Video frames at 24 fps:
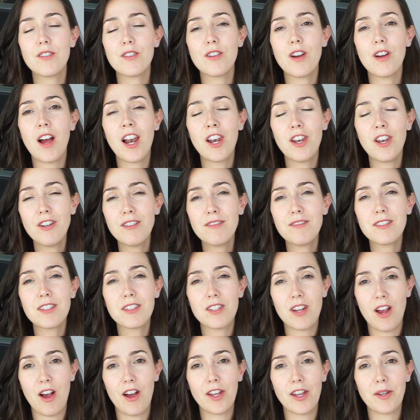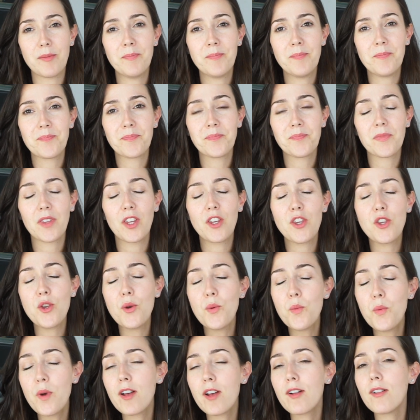a lot of the time you
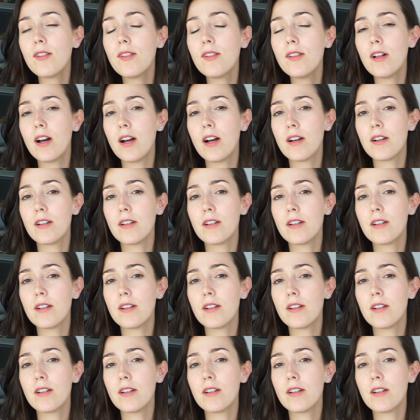will